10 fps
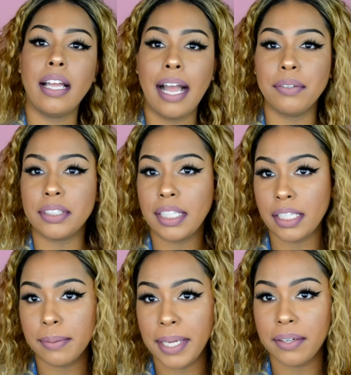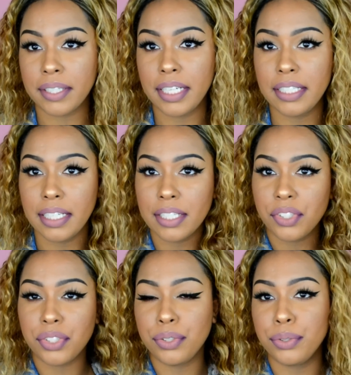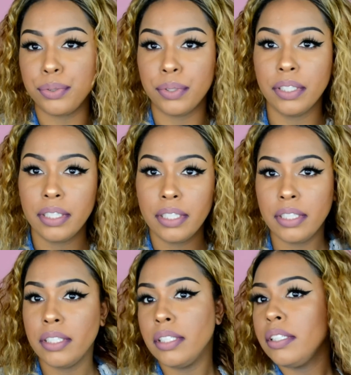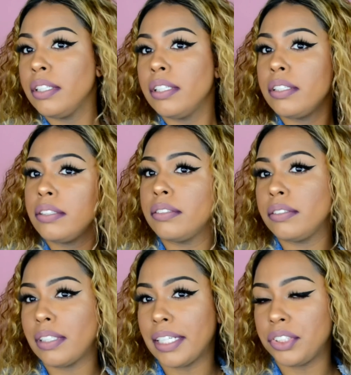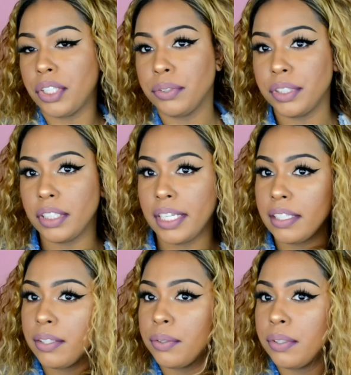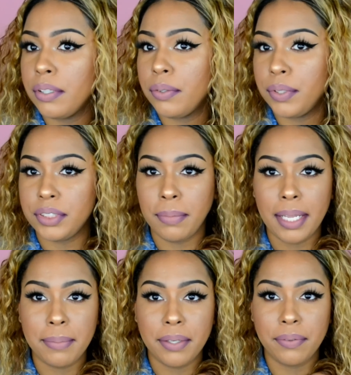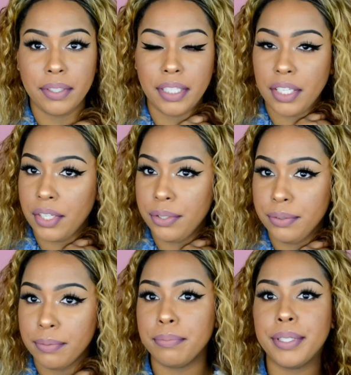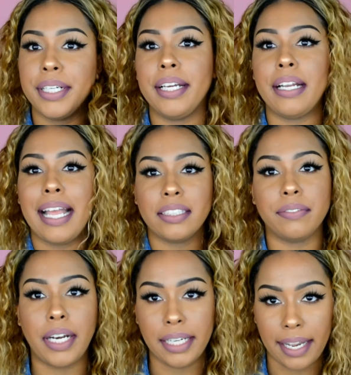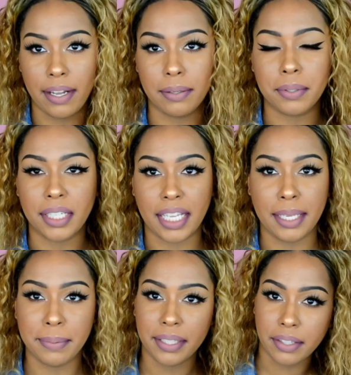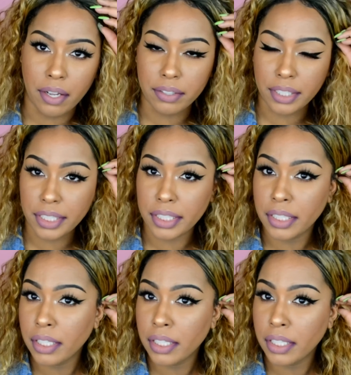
I was thinking about cutting it to like shoulder length, which might be really cute, but as of right now, I'm going to keep it longer.